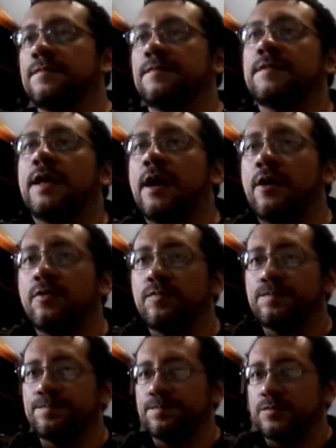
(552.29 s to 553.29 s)
Now,
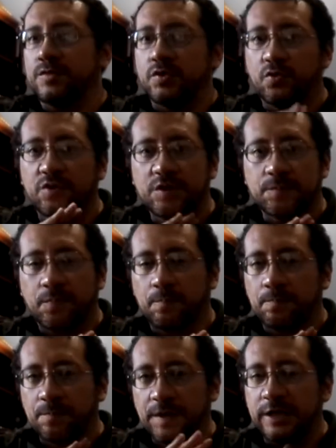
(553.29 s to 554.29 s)
through this
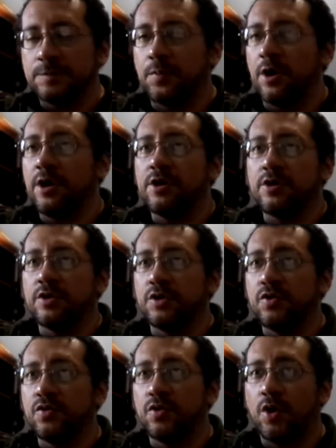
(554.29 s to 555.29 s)
next part, you
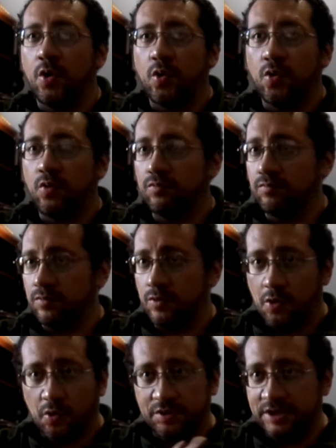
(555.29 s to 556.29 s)
do the whole
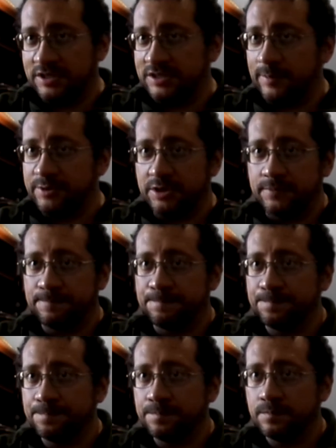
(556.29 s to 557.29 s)
only exception,
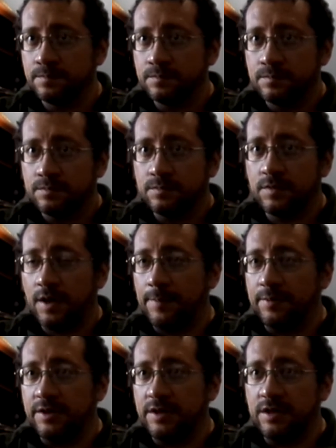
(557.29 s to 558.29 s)
I
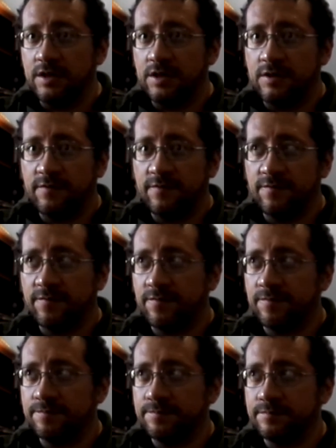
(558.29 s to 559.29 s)

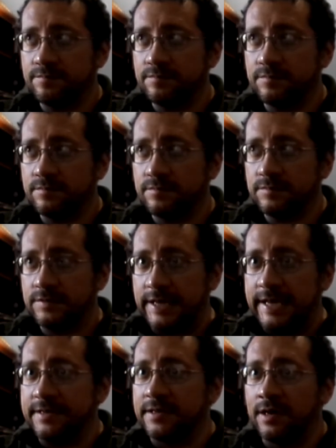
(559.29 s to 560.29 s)
believe,
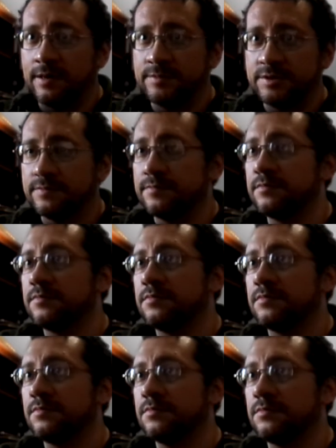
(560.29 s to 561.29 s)
8 times.
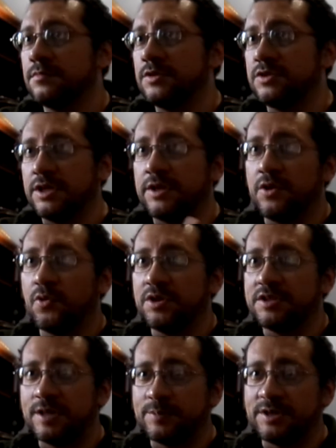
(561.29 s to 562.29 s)
You're singing the only
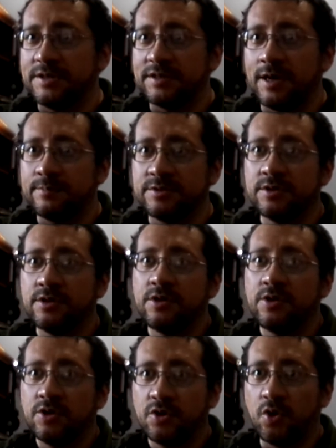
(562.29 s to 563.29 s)
exception 8 times,
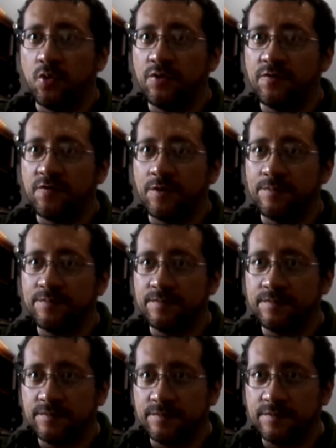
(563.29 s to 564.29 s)
going
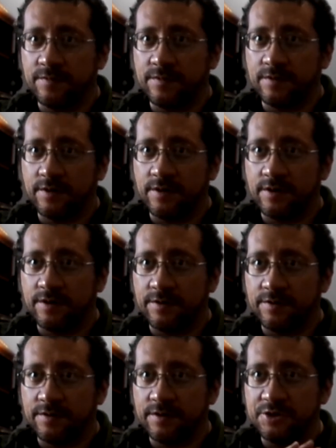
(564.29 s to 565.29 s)
from
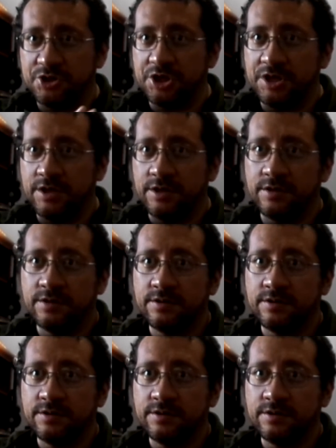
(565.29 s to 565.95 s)
the G,